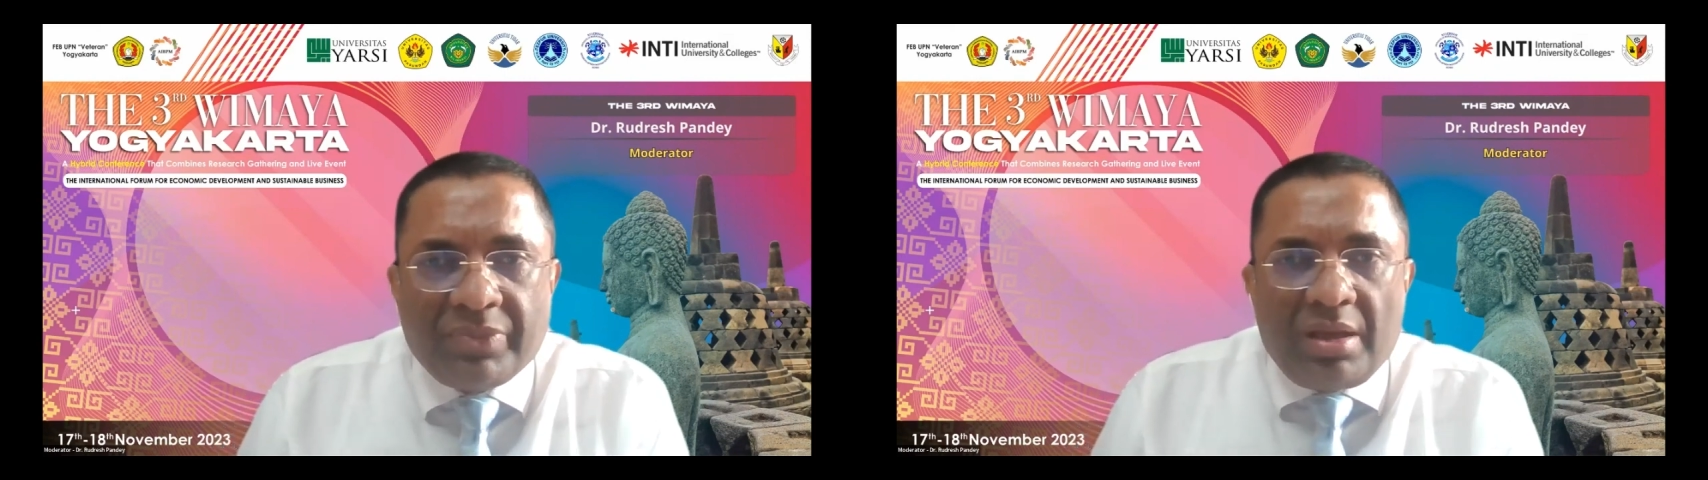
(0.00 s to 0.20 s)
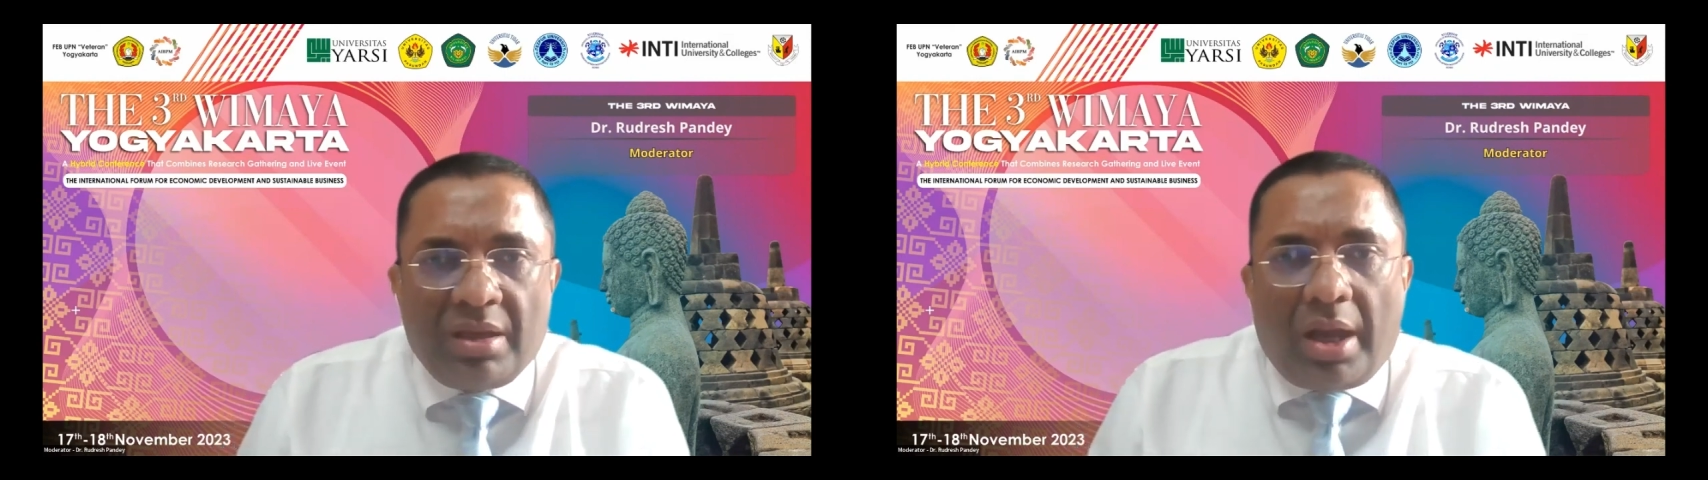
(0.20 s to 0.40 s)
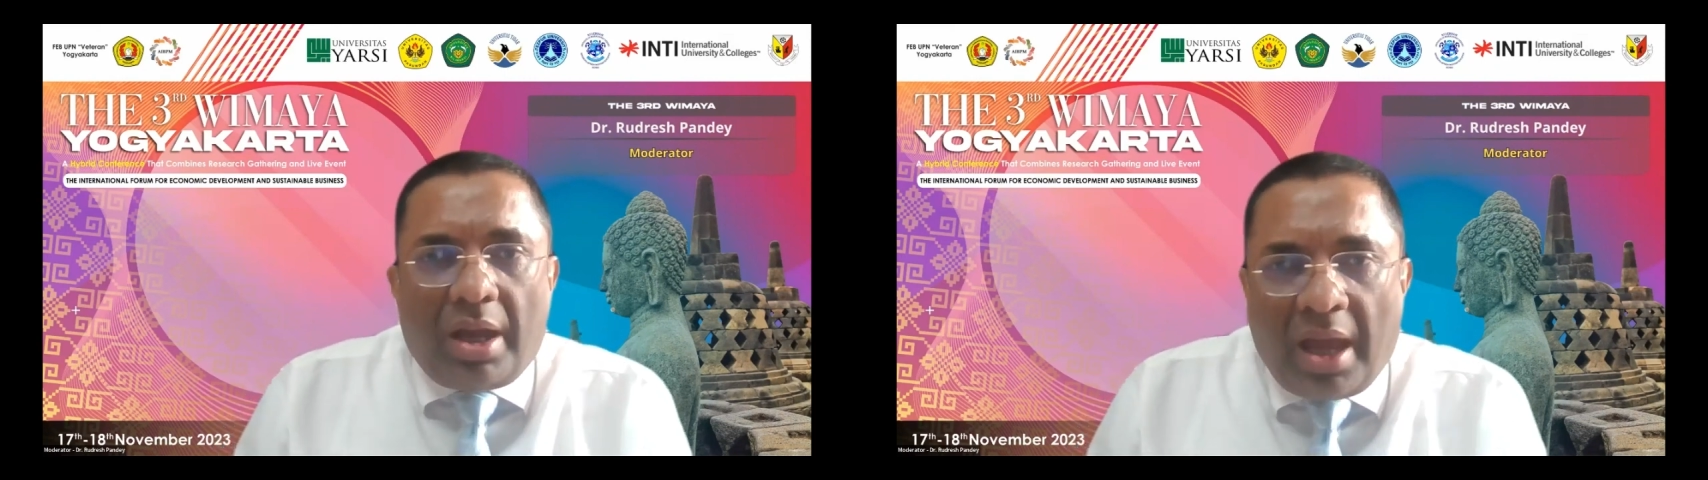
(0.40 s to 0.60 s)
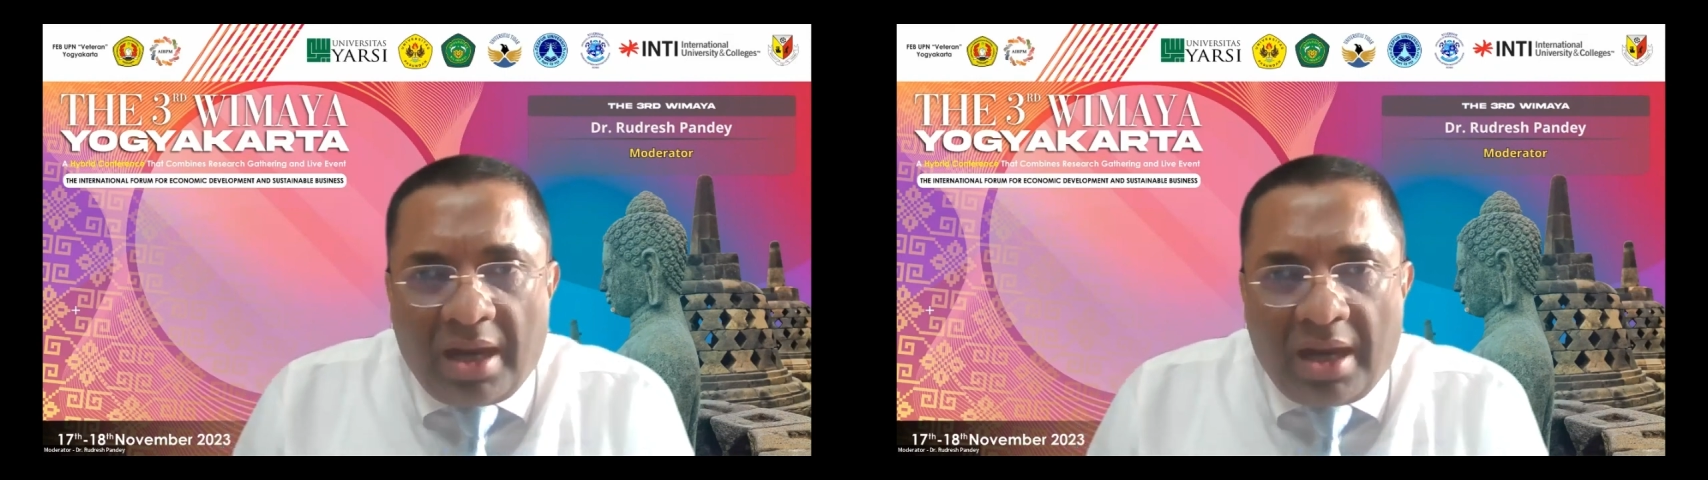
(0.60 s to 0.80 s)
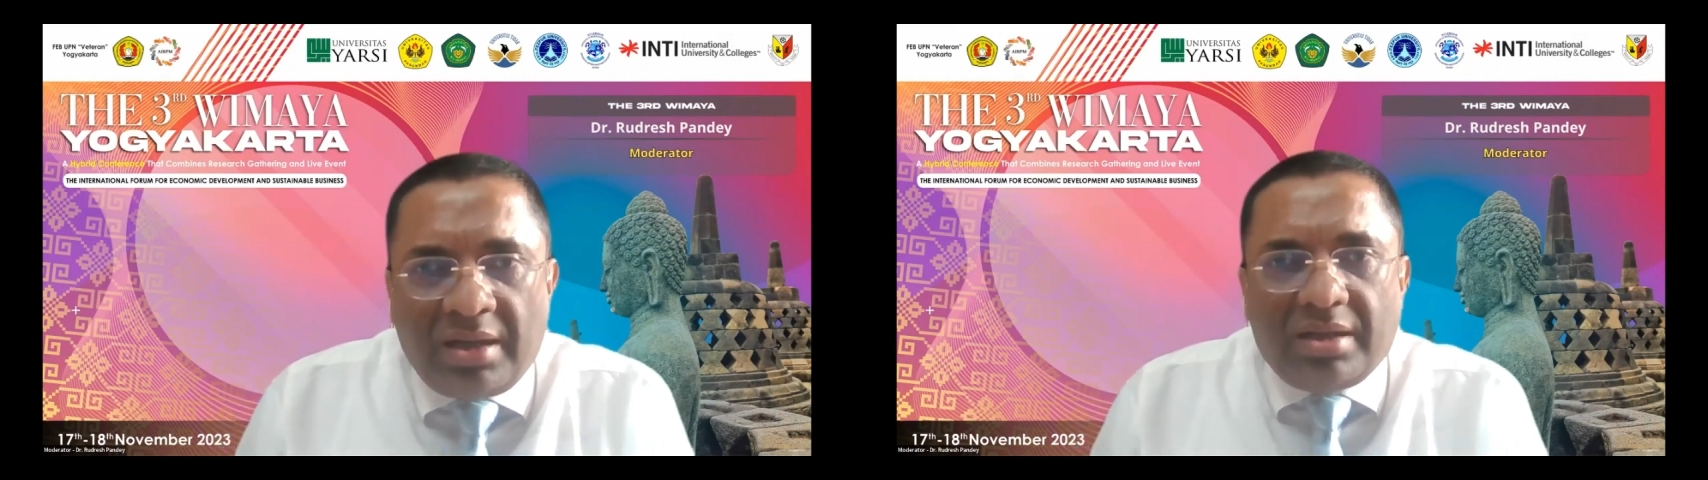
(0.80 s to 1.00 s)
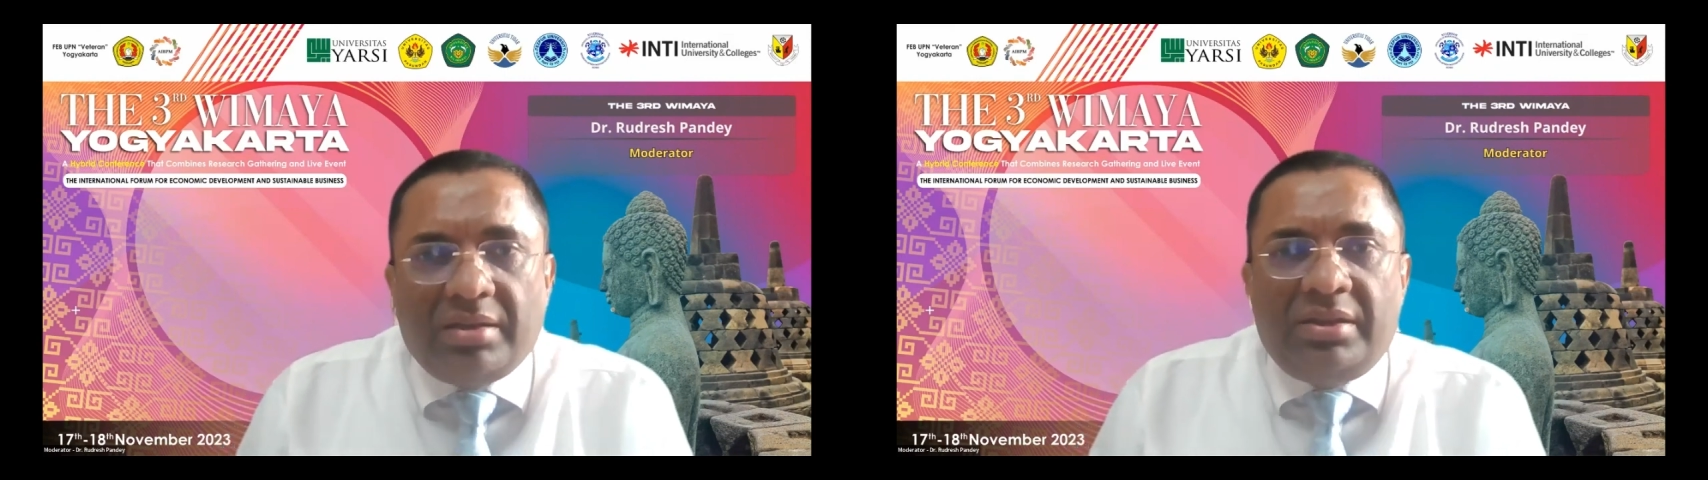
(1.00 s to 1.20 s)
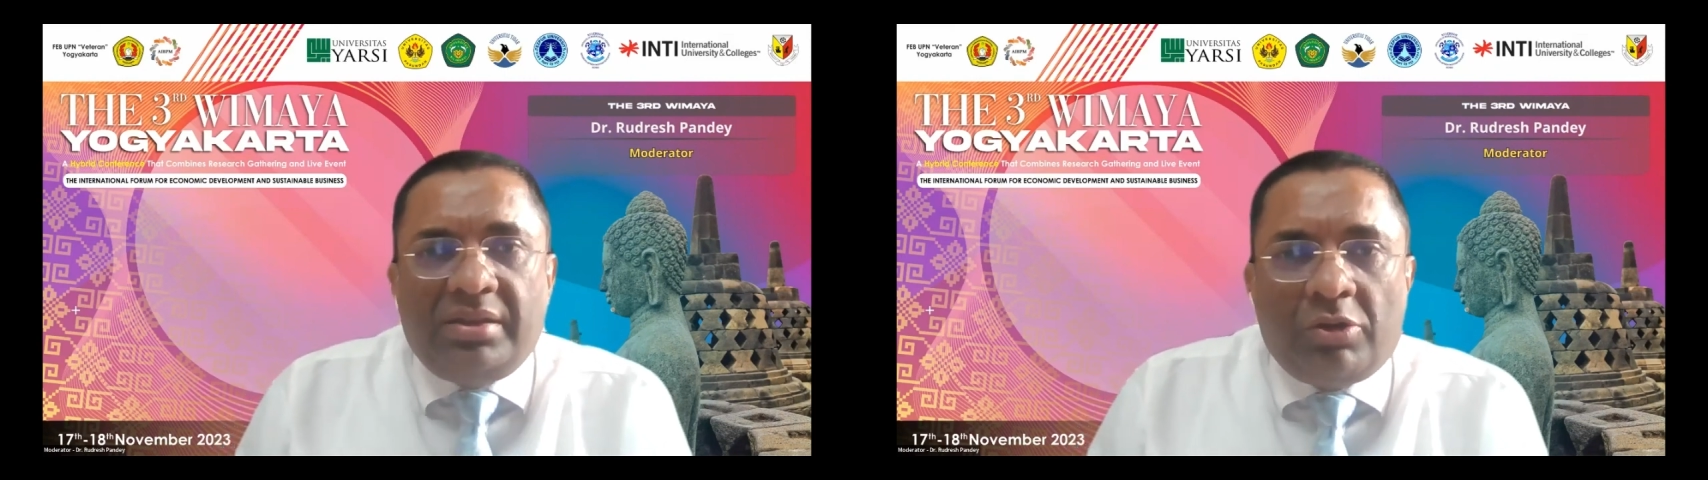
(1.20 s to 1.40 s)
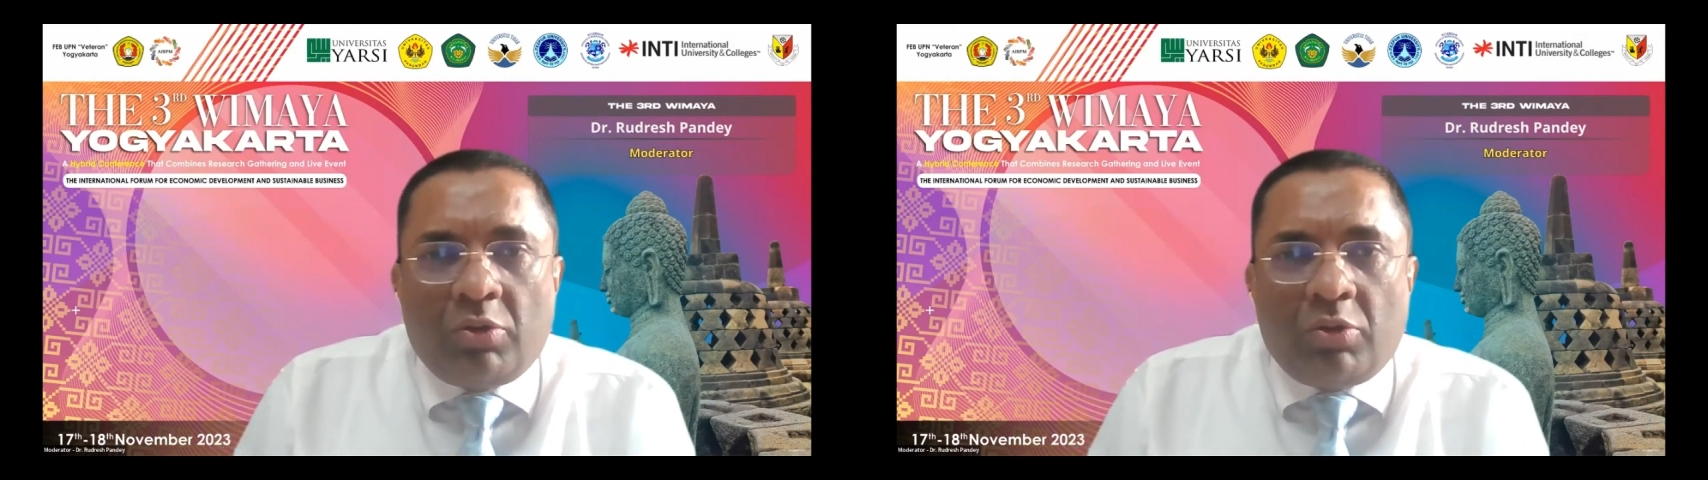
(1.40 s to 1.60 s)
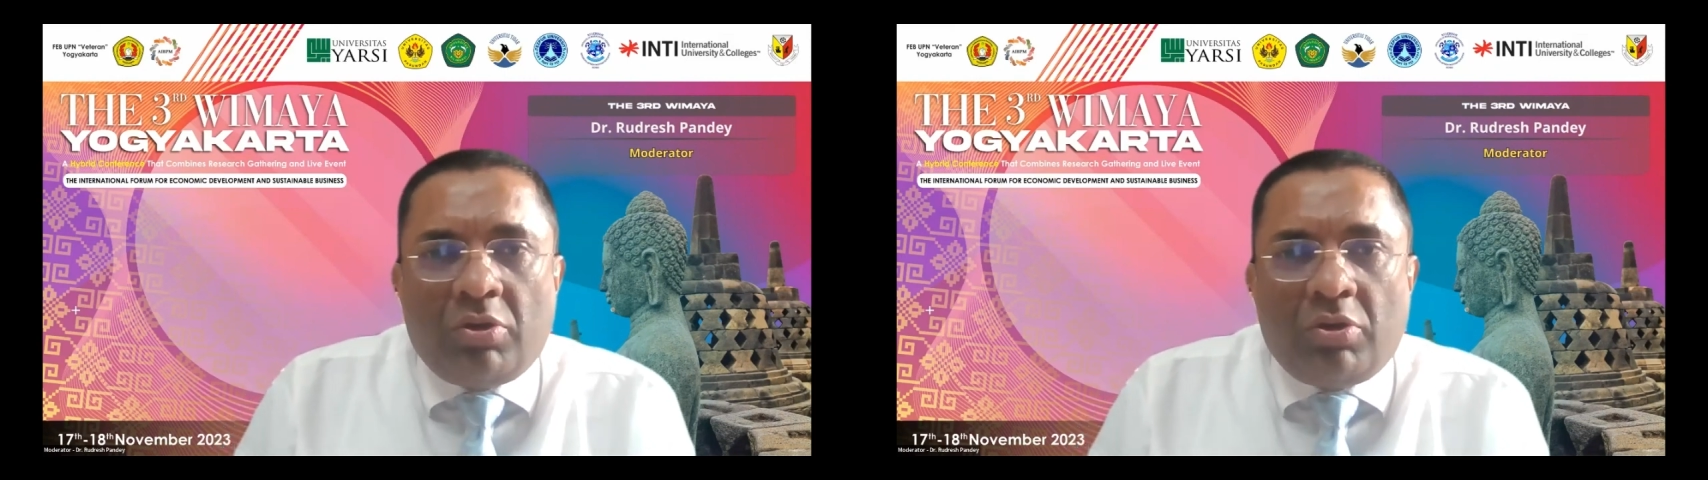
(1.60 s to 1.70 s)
and the role